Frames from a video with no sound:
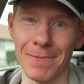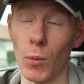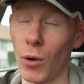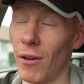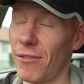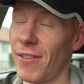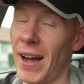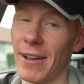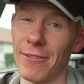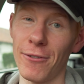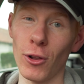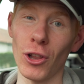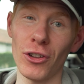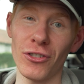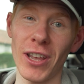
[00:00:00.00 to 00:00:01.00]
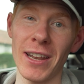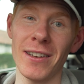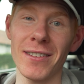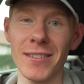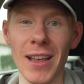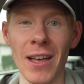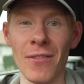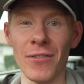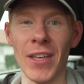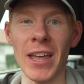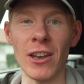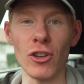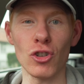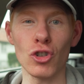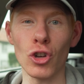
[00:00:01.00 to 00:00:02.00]
We've got 5 full ascents and
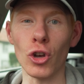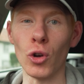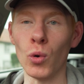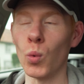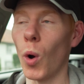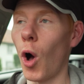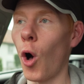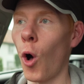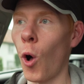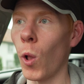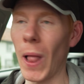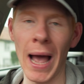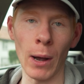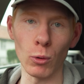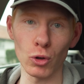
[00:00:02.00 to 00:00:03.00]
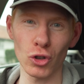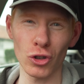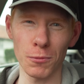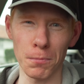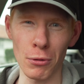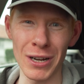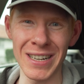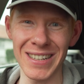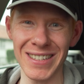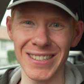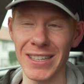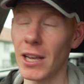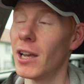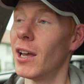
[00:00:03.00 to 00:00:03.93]
then 2 all-out sprints.